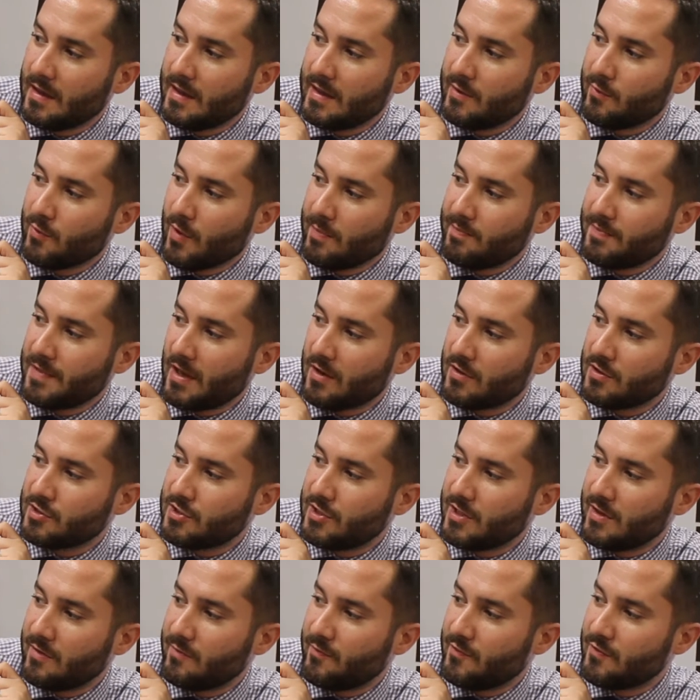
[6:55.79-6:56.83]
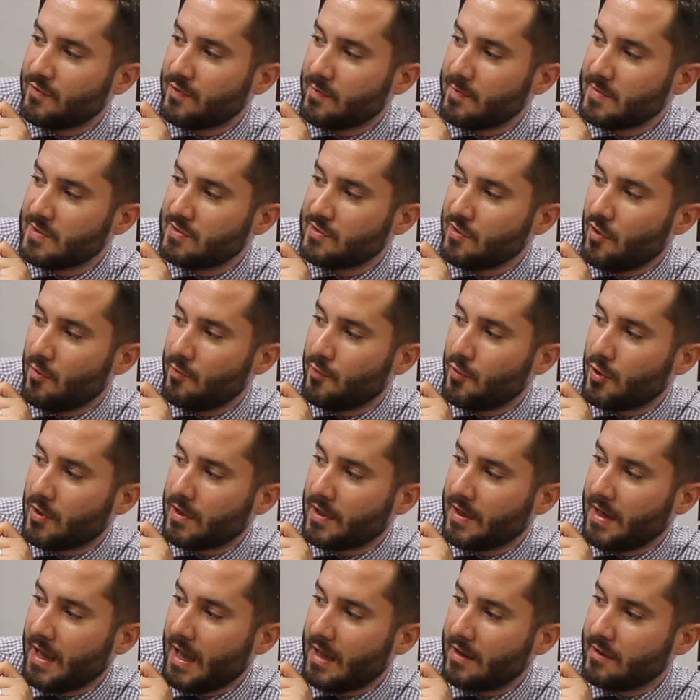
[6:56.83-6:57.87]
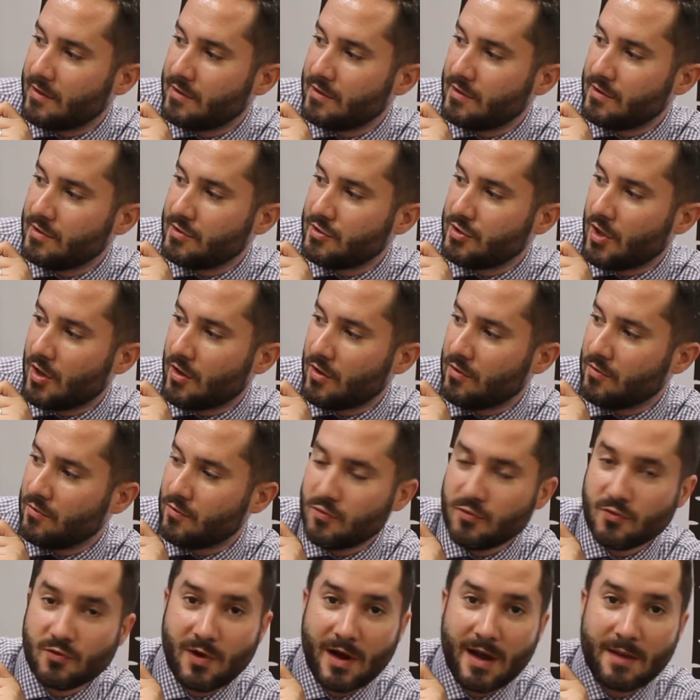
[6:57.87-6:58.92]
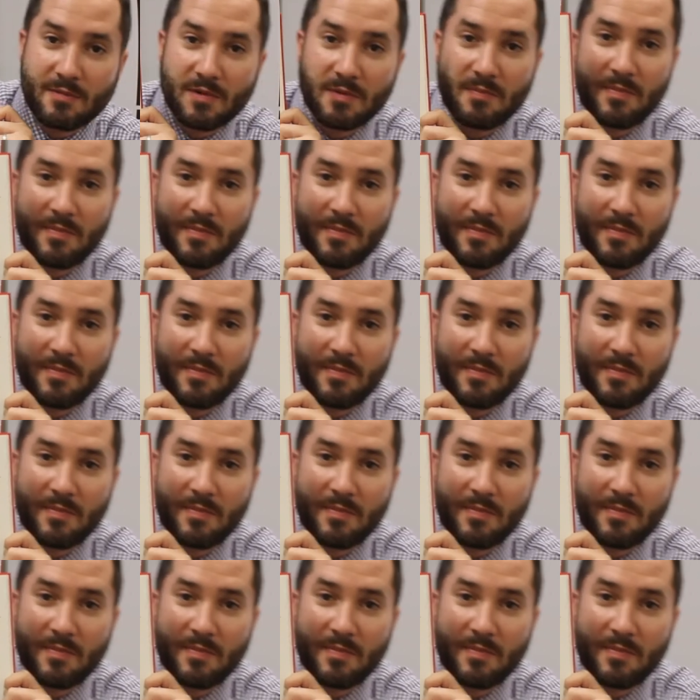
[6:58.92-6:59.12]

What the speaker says: He ripped out a sheet from his notebook and handed it to Joe, who grabbed a